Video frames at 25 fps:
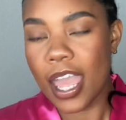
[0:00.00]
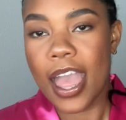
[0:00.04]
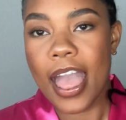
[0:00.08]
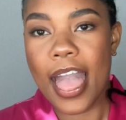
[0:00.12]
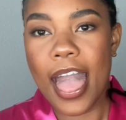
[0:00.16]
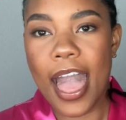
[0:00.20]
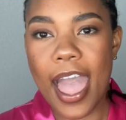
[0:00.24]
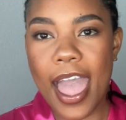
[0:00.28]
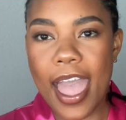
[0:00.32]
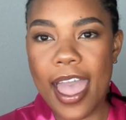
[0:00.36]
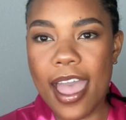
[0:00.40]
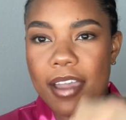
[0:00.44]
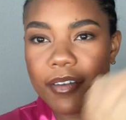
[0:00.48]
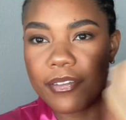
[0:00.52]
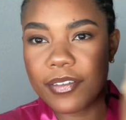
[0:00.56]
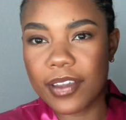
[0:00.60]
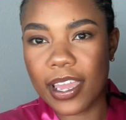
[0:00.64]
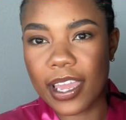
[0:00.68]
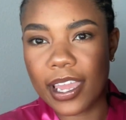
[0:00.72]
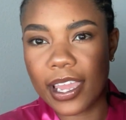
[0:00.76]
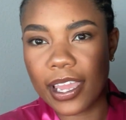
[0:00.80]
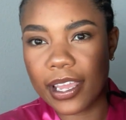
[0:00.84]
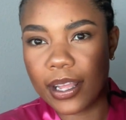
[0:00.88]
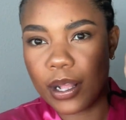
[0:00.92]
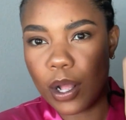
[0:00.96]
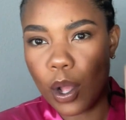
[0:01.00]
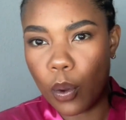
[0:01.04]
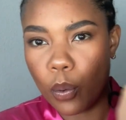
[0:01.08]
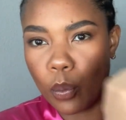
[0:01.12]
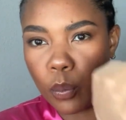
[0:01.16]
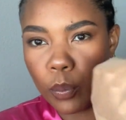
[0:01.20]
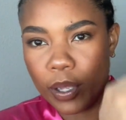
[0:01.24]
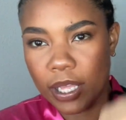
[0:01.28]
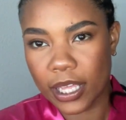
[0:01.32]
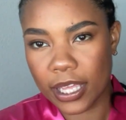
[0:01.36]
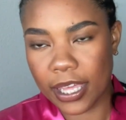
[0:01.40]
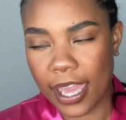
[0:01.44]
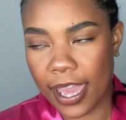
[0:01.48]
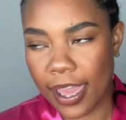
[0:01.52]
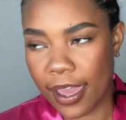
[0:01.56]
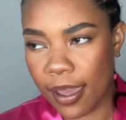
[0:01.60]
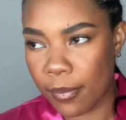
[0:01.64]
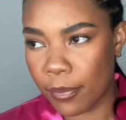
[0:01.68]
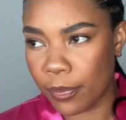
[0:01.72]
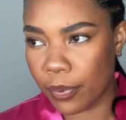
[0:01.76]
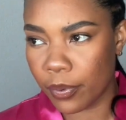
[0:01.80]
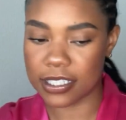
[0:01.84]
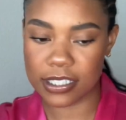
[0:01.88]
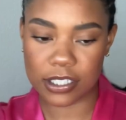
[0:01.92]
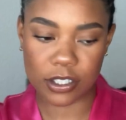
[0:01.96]
I have a wig
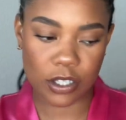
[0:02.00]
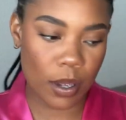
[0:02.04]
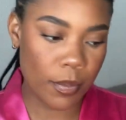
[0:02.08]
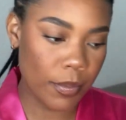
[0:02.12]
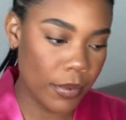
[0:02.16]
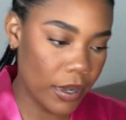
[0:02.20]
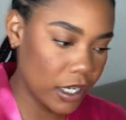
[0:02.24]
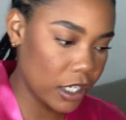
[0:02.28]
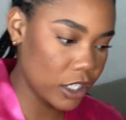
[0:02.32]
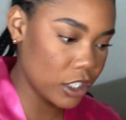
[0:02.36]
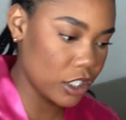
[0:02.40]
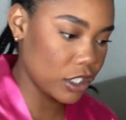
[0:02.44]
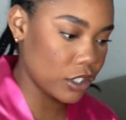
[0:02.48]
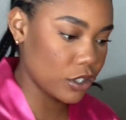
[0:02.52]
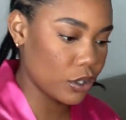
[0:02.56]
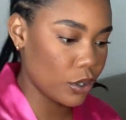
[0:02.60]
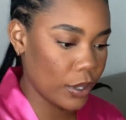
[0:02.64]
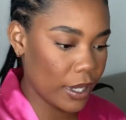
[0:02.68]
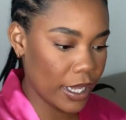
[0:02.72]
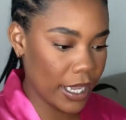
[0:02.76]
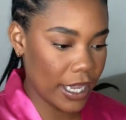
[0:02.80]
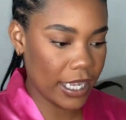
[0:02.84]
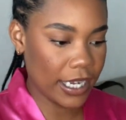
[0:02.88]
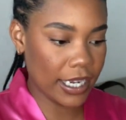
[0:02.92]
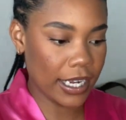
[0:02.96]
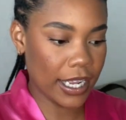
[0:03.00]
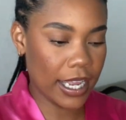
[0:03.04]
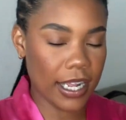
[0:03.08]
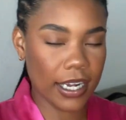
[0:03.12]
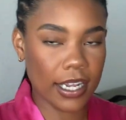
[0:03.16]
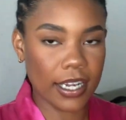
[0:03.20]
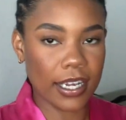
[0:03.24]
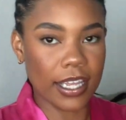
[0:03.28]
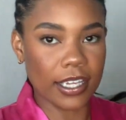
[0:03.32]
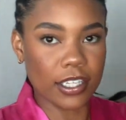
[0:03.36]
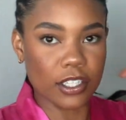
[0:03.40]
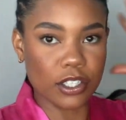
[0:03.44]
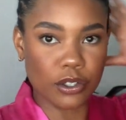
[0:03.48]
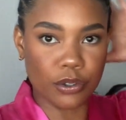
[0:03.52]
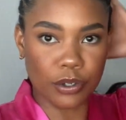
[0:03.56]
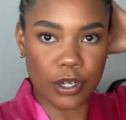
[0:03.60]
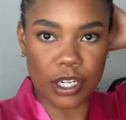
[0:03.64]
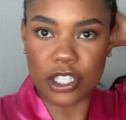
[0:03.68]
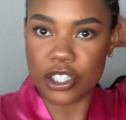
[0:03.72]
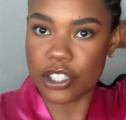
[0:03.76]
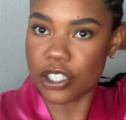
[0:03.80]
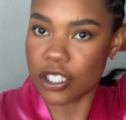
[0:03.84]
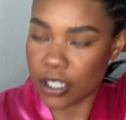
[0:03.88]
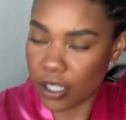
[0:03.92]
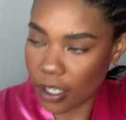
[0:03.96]
cap, so I'm gonna just go ahead and kind of like
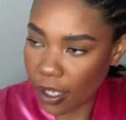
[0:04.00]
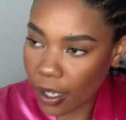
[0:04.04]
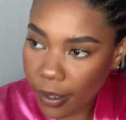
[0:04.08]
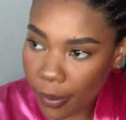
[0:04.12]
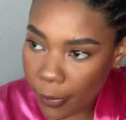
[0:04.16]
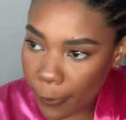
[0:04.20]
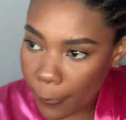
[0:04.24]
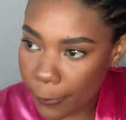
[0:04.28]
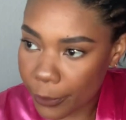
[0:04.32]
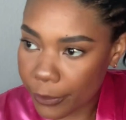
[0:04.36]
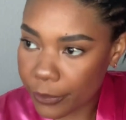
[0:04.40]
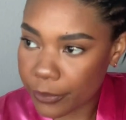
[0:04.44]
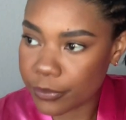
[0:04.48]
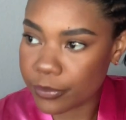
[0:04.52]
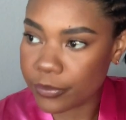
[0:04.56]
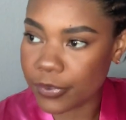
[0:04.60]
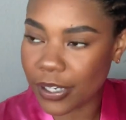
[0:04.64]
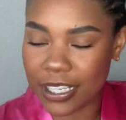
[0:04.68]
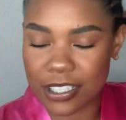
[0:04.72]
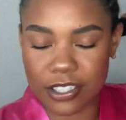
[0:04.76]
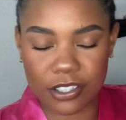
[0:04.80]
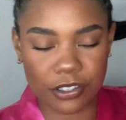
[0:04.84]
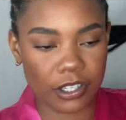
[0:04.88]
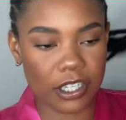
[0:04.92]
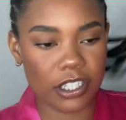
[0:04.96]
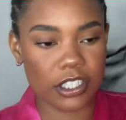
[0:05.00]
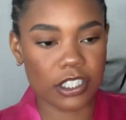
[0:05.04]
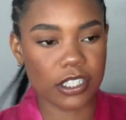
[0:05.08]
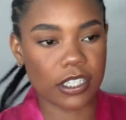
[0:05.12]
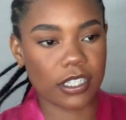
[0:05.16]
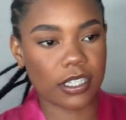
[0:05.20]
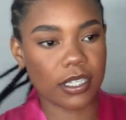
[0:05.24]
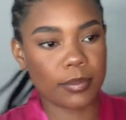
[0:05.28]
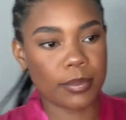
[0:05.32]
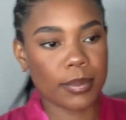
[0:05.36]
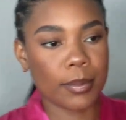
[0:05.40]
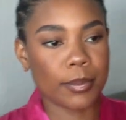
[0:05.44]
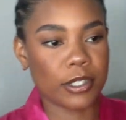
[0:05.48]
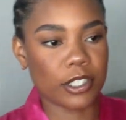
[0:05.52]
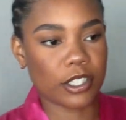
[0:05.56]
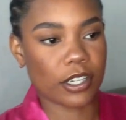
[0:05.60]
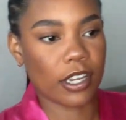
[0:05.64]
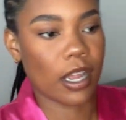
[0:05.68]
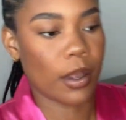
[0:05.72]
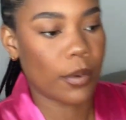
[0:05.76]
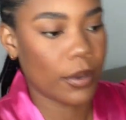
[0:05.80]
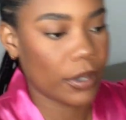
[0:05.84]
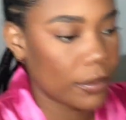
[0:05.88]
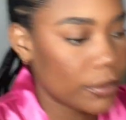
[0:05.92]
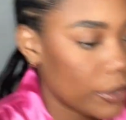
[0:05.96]
scrunch it up. Not scrunch it up, let me show
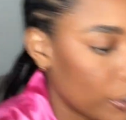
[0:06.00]
y'all what I'm